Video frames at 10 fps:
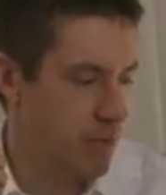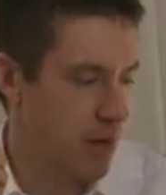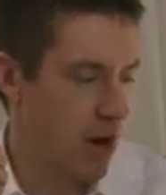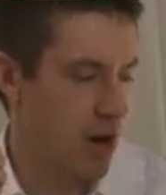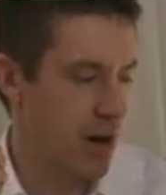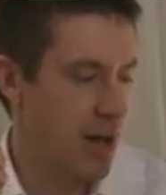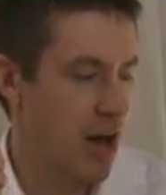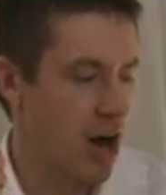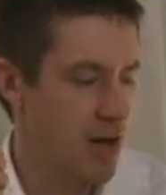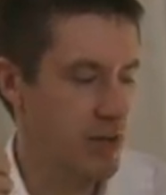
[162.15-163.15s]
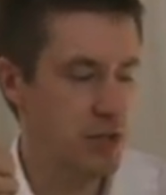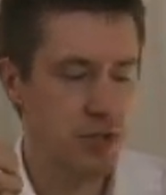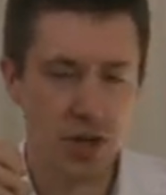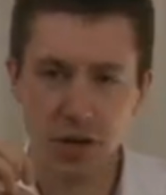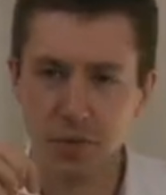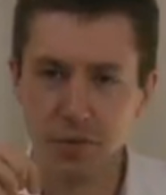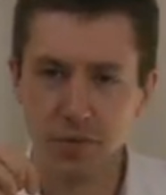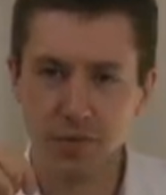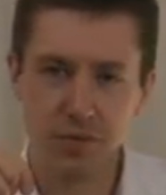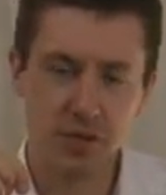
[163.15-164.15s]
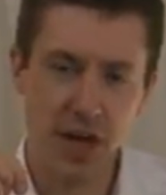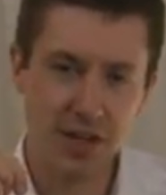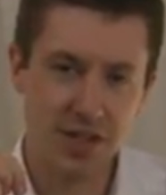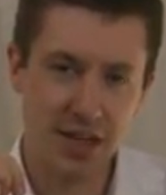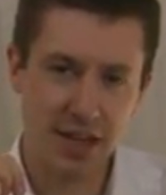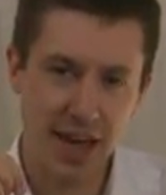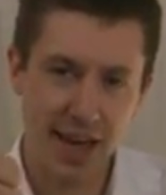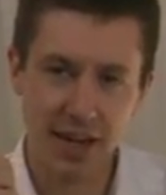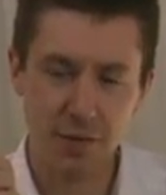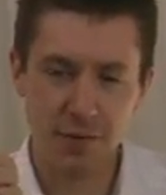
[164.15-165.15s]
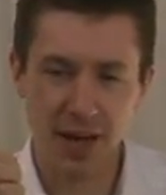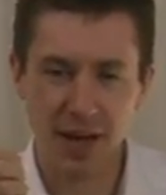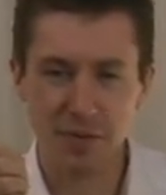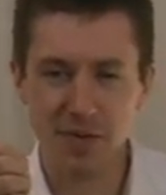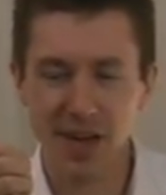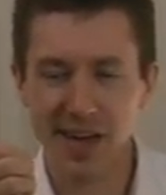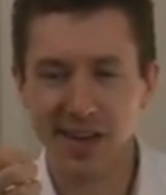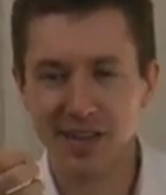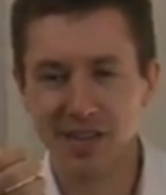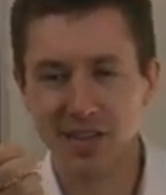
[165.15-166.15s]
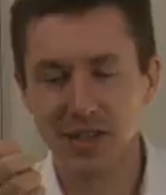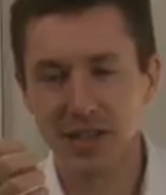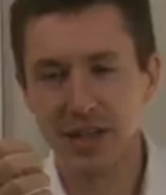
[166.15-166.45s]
harvest of 1985, and